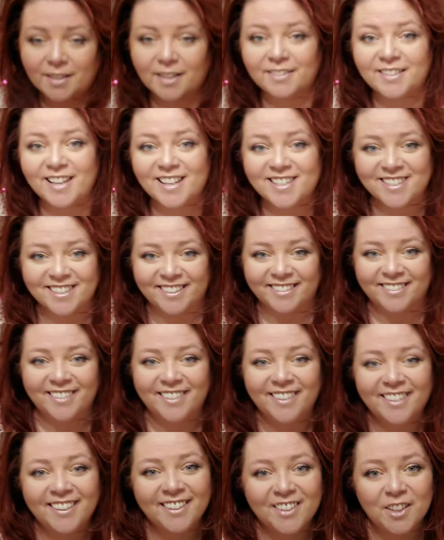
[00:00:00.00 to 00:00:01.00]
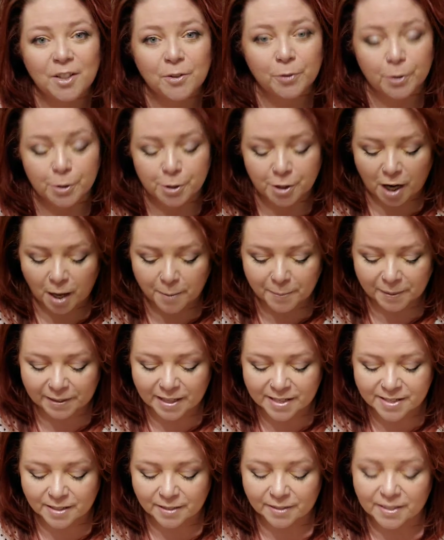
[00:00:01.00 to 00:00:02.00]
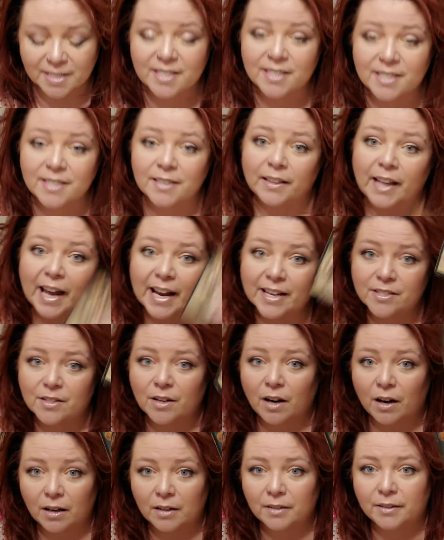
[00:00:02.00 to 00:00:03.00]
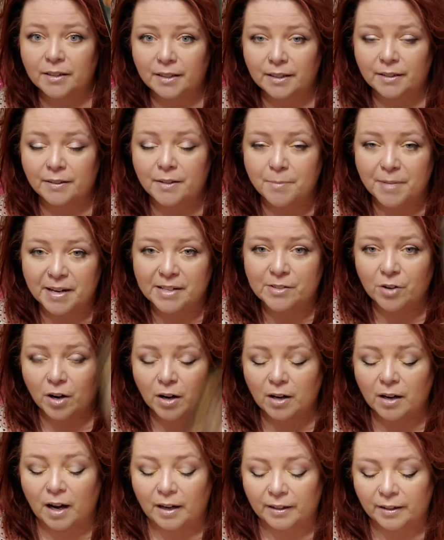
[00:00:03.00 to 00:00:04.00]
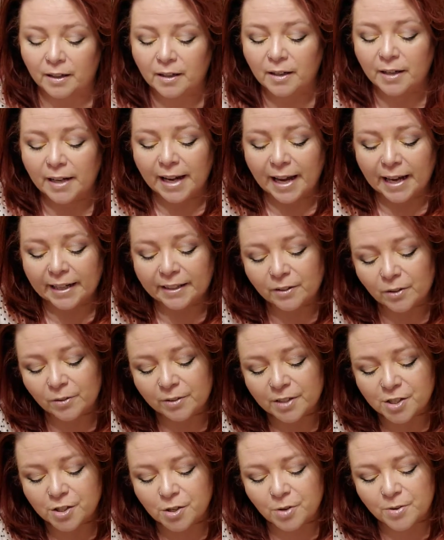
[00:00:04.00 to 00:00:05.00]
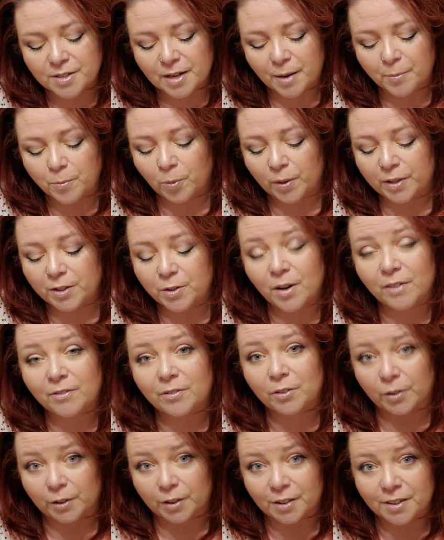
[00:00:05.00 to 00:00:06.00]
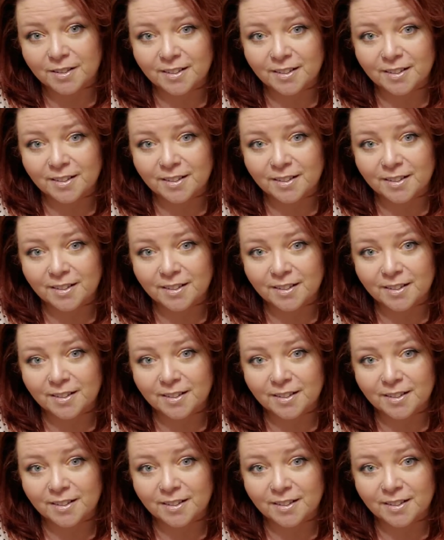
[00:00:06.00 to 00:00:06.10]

lesson. You've learned a karmic lesson. This is the last card in the major arcana, and it only shows up when you have learned